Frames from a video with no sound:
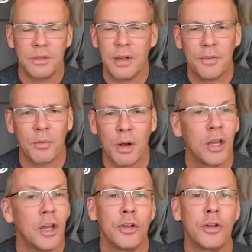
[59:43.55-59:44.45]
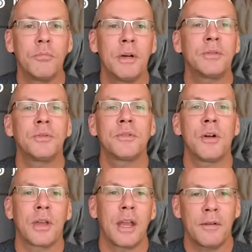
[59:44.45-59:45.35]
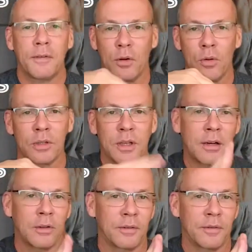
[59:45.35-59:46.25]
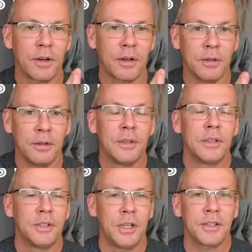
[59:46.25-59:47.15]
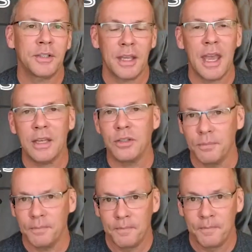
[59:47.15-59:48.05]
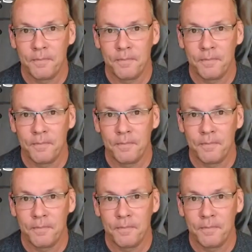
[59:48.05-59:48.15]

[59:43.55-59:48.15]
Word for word: There's nothing wrong. Your muscles don't care if you're horizontal or vertical. Just engage them.